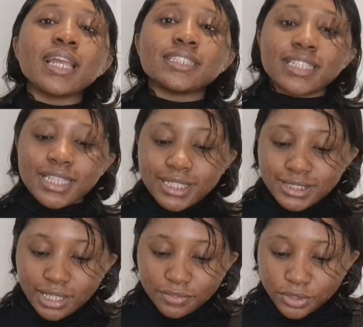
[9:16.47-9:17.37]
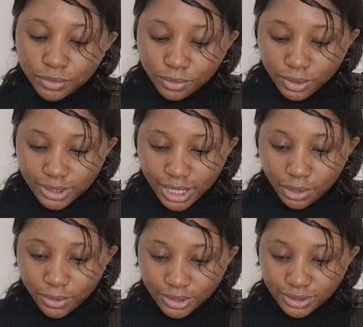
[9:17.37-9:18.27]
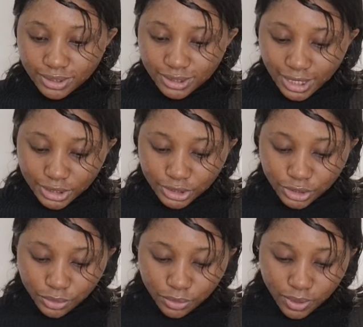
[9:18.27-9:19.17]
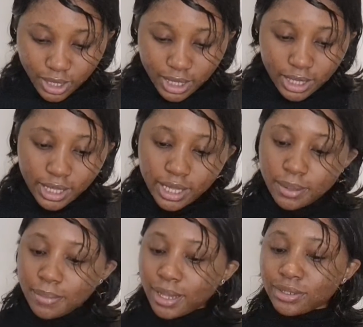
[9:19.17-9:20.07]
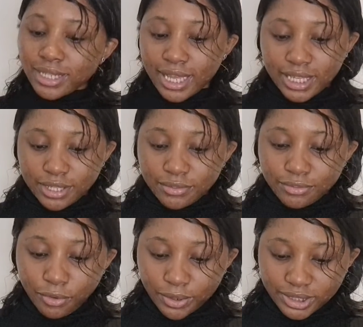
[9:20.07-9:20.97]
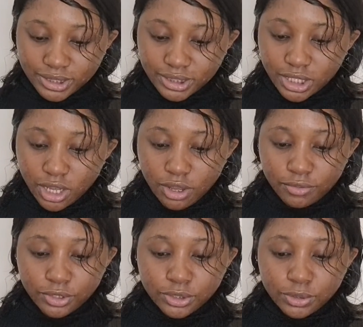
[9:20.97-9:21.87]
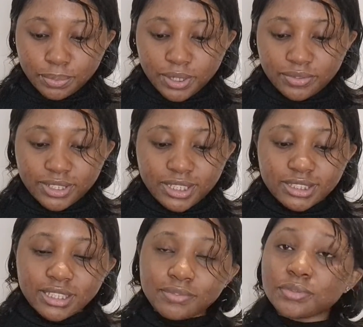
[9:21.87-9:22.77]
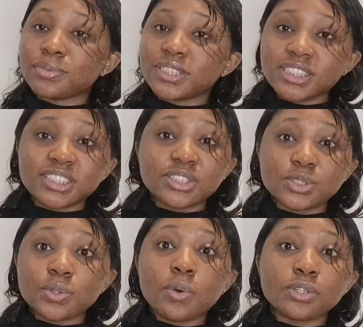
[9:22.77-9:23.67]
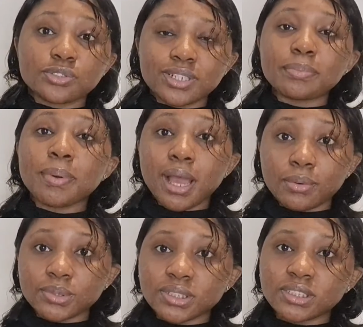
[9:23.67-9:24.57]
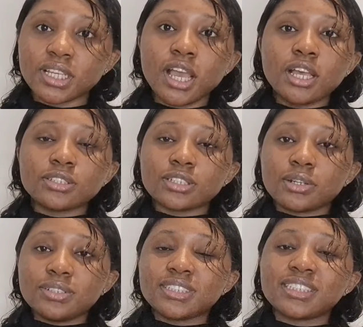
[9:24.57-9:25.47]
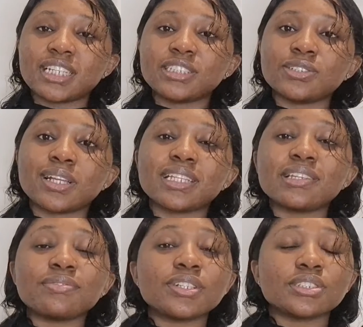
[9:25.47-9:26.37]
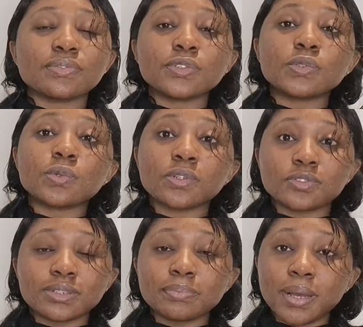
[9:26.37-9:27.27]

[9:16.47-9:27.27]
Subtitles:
The interview, they are going to send you another invoice for you to pay for the interview, which is £200. So they're going to send you an invoice of £200